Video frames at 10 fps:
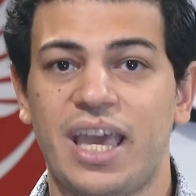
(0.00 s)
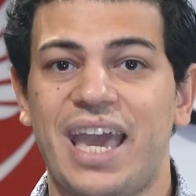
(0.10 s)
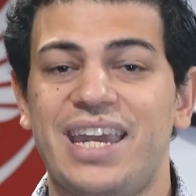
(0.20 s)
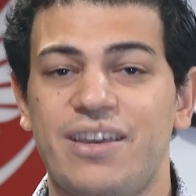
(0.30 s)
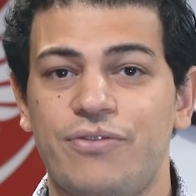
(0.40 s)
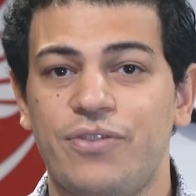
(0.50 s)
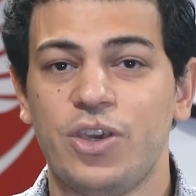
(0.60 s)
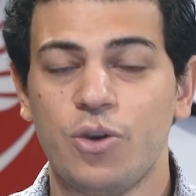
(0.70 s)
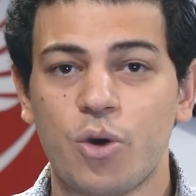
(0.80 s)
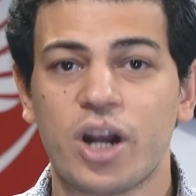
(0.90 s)
and if
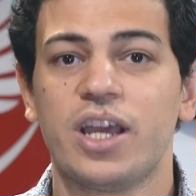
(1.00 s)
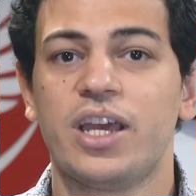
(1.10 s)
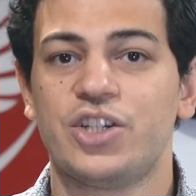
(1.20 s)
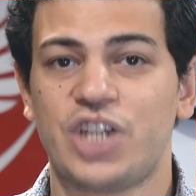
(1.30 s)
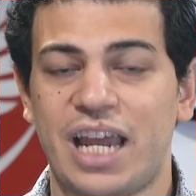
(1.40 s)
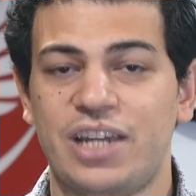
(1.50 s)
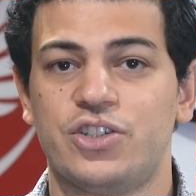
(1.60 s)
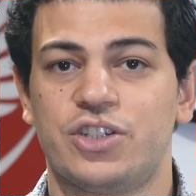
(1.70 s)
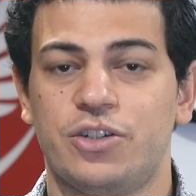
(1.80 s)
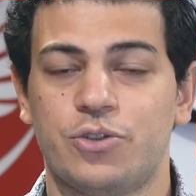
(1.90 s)
your
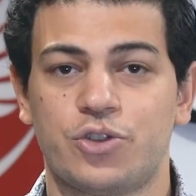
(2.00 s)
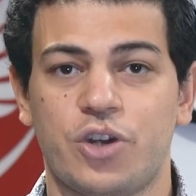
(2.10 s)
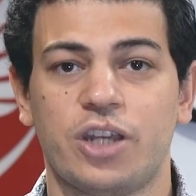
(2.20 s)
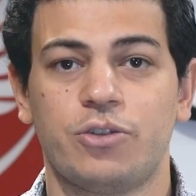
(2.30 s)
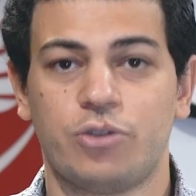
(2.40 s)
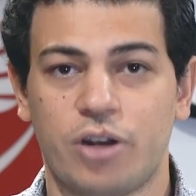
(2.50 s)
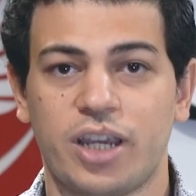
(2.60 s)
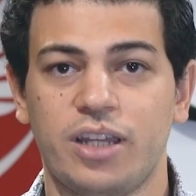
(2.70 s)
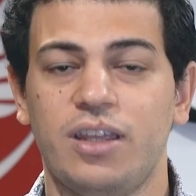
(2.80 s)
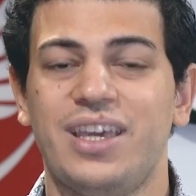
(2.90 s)
challenge that you're trying to target